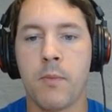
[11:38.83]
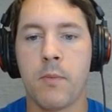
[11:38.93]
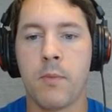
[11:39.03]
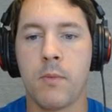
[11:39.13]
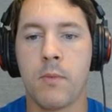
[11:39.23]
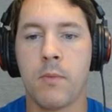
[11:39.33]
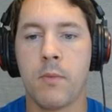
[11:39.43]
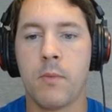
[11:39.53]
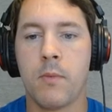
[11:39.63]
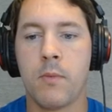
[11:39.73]

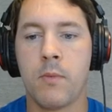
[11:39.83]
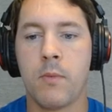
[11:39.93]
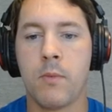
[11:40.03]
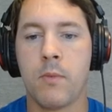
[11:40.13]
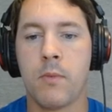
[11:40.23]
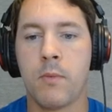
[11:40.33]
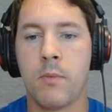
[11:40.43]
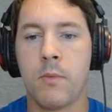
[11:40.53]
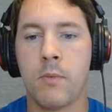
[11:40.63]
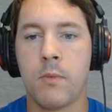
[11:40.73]

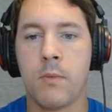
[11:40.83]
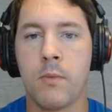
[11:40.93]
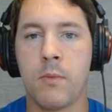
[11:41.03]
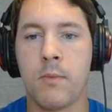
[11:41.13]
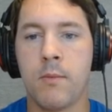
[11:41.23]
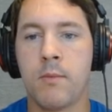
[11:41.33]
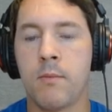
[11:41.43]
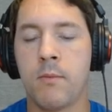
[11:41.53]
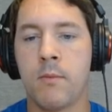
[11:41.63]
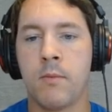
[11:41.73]

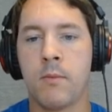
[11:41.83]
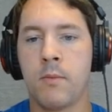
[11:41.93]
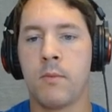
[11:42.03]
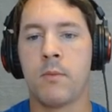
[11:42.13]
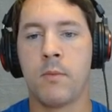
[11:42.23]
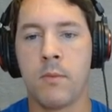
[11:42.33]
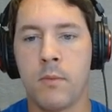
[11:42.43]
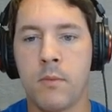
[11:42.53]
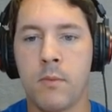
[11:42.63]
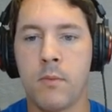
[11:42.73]

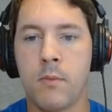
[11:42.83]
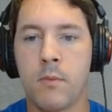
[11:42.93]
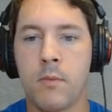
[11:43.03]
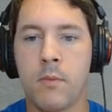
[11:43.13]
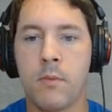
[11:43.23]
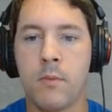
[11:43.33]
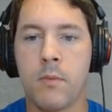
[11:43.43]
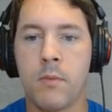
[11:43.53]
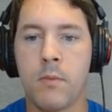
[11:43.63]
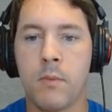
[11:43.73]

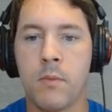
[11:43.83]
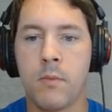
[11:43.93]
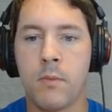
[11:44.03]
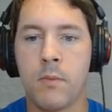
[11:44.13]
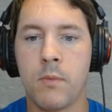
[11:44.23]
This person isn't speaking.